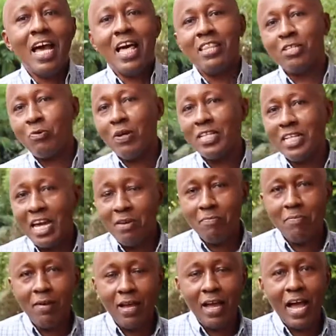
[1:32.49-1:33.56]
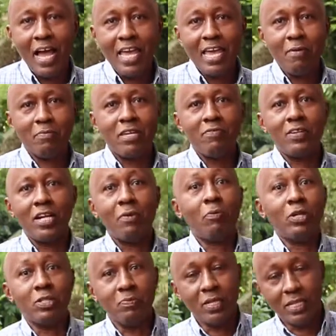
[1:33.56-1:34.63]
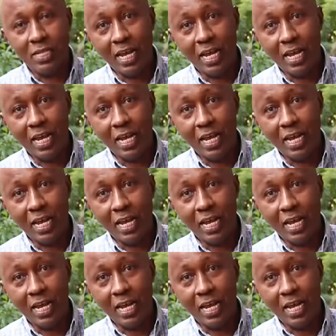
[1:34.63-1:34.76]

This one time, I am given an appointment,